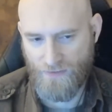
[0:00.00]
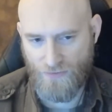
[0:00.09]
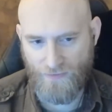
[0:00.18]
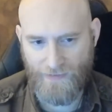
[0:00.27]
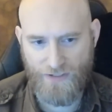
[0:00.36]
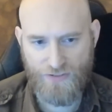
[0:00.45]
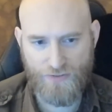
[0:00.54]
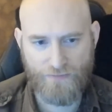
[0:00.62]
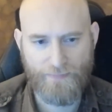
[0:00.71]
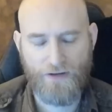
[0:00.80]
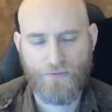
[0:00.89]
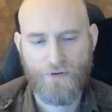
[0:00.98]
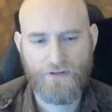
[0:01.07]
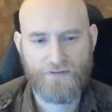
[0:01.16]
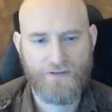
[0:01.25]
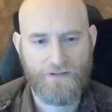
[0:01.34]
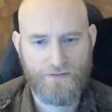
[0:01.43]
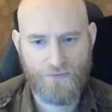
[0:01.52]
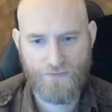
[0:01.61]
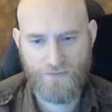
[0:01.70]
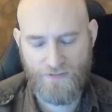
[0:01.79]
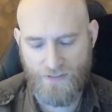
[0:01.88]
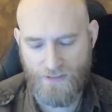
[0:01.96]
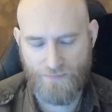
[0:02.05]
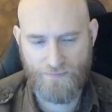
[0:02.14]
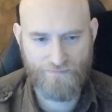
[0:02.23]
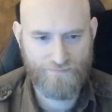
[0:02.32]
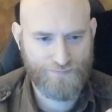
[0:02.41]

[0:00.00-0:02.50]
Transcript: translation of manuals, and you see